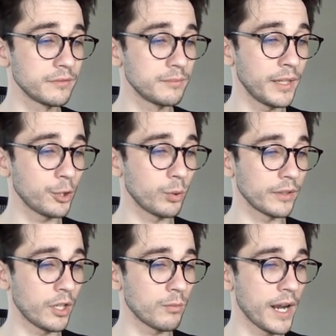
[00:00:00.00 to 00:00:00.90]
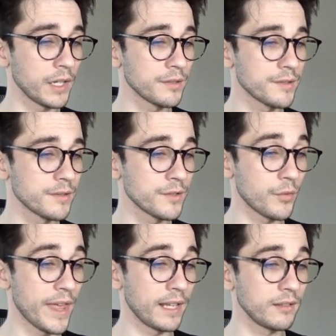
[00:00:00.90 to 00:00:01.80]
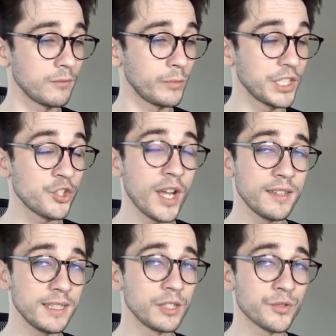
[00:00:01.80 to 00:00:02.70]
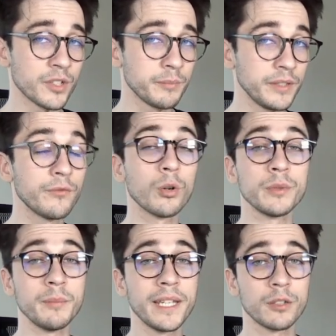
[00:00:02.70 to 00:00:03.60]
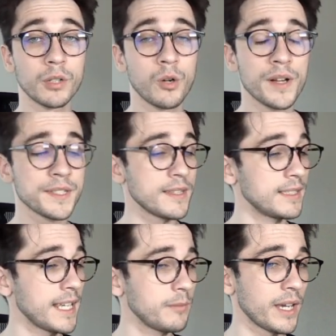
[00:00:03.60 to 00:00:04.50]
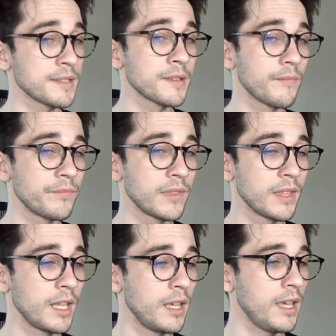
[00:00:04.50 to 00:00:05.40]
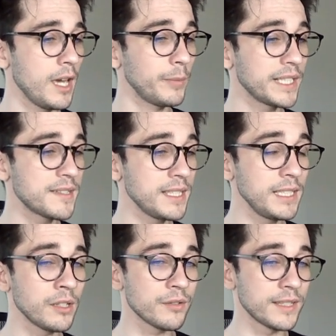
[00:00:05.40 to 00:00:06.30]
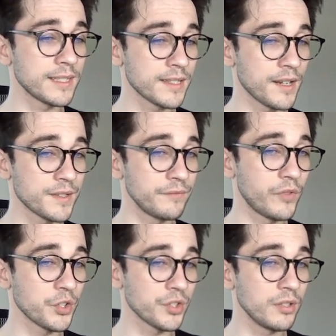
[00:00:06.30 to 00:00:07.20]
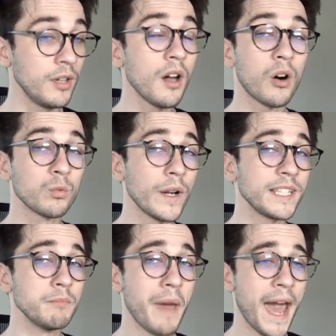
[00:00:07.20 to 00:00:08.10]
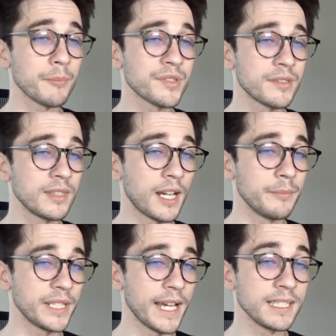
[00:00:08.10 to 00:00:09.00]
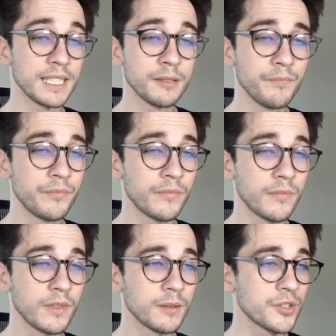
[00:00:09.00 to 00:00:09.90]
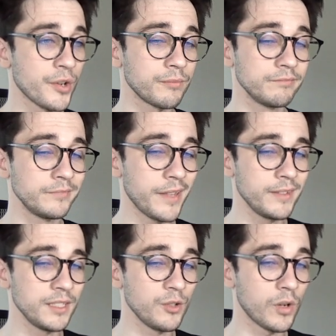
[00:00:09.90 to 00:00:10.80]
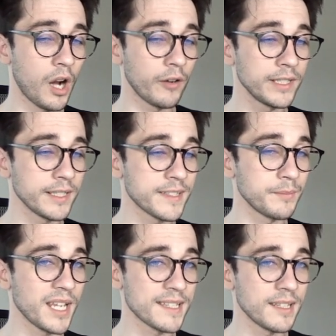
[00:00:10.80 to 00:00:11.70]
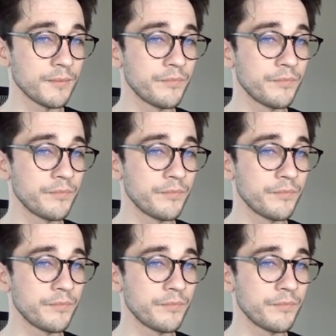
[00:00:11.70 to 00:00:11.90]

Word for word: my query all records so that we check the user before we make a request to the database. And we can see here that this custom function already maps the company ID. So nothing to do on our end except test it.